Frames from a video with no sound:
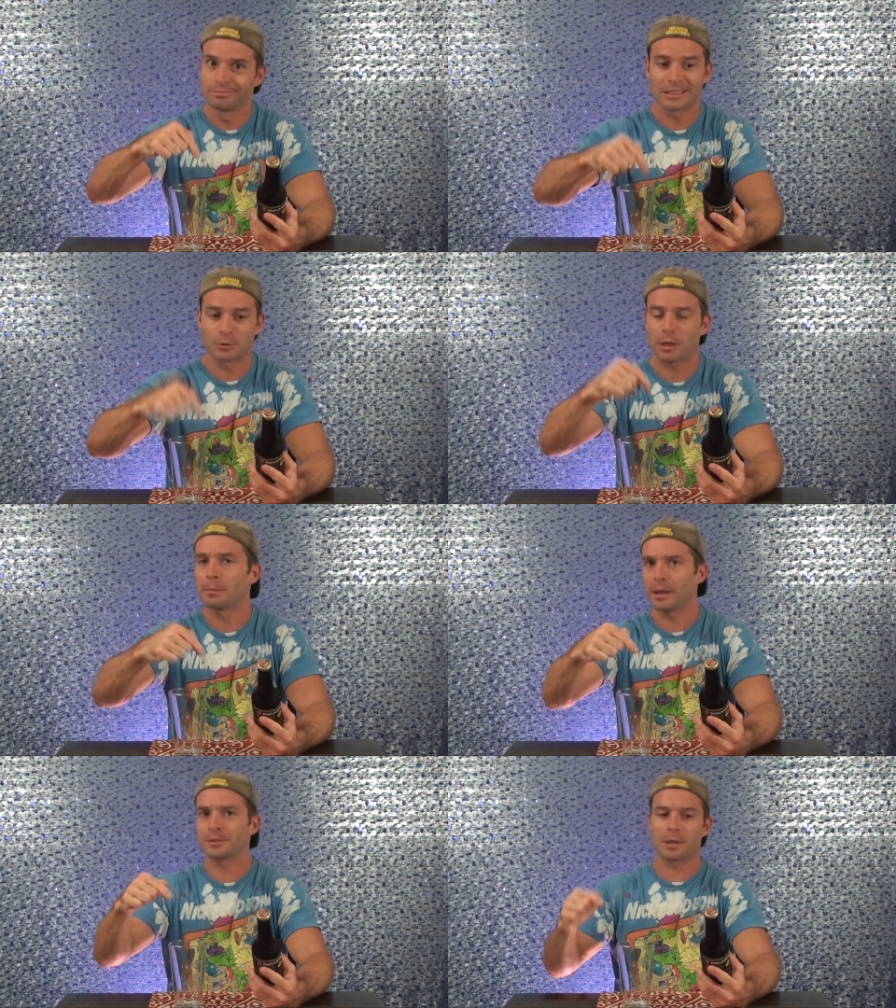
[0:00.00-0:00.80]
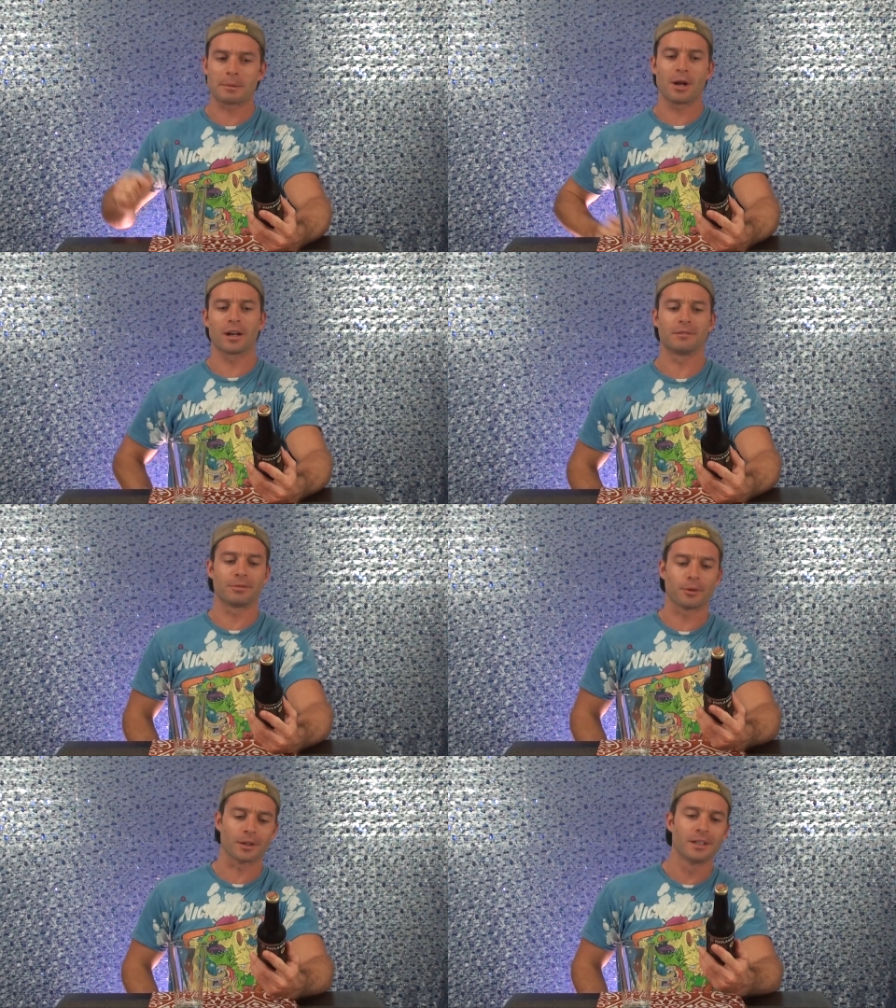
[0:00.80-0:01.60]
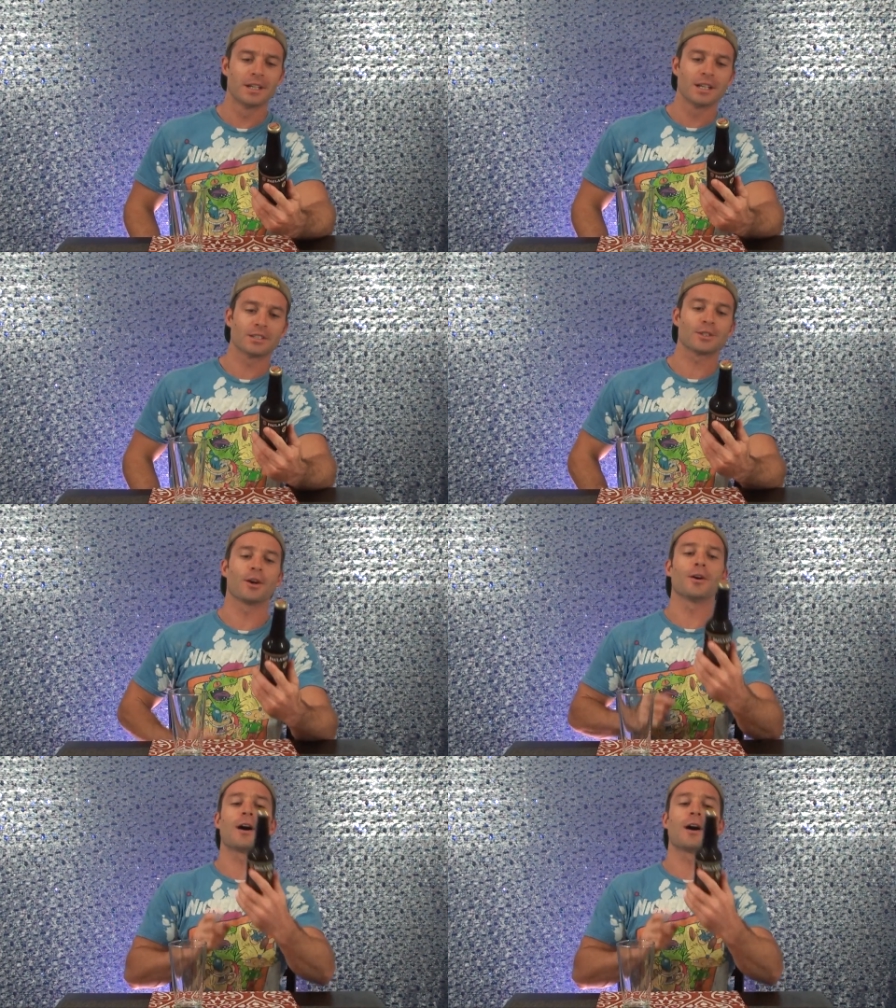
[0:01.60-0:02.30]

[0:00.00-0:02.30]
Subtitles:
That's what I'm gunning for. So